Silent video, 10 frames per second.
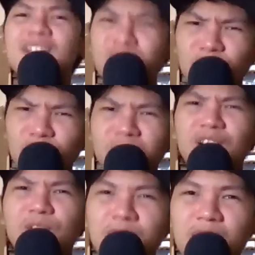a
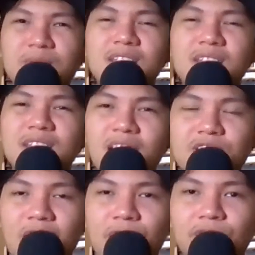student of Dame since he got
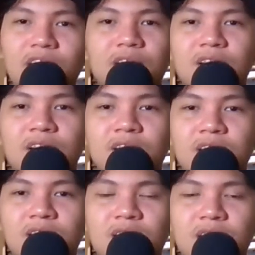drafted.
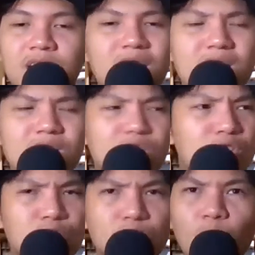He is
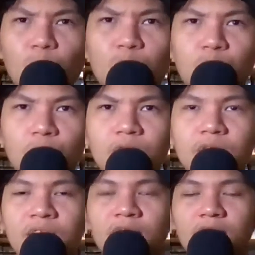so good
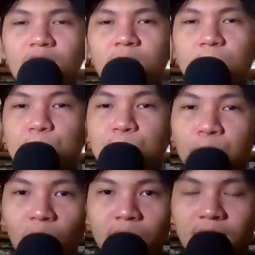in
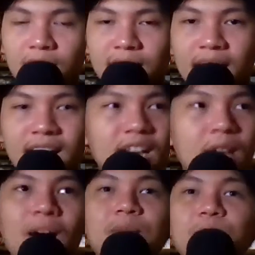Portland, and he
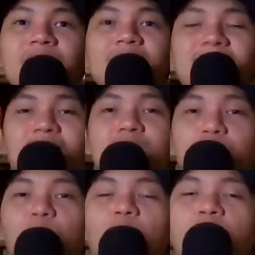might be the
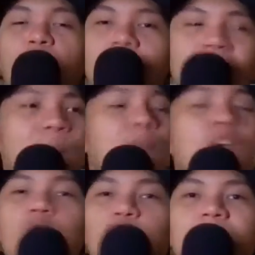next duo with Dame.
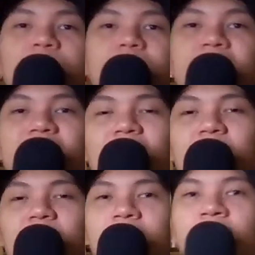We've seen
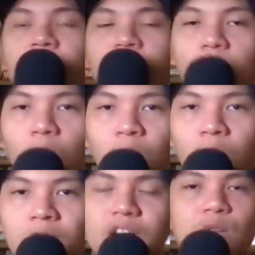Dame and
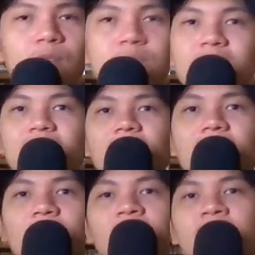Aldridge. We've seen
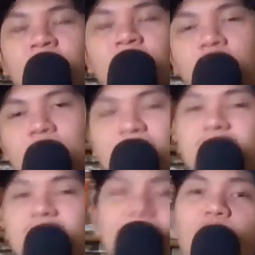Dame and
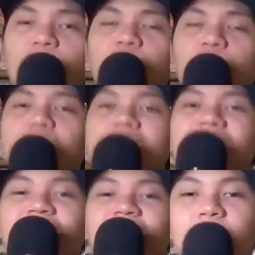CJ. Now we're going to see
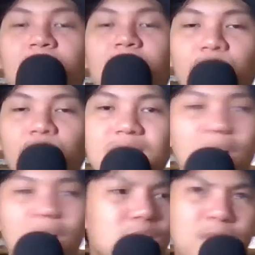Dame and Anthony
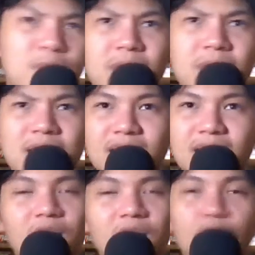Simons maybe next
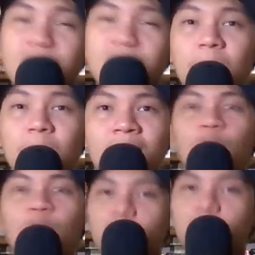year because Dame ain't
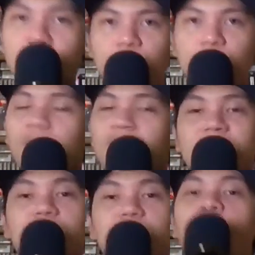going to leave
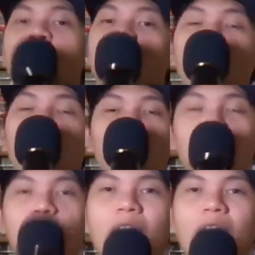Portland. So
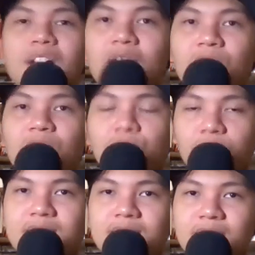watch
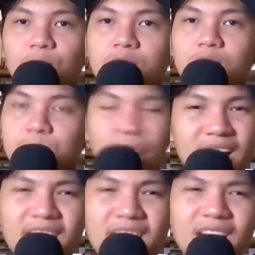Anthony Simons play.
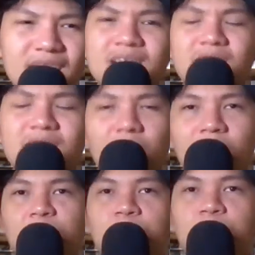He is
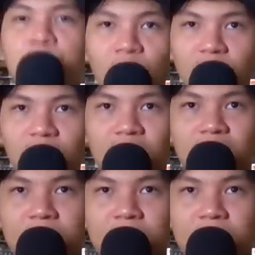a baller.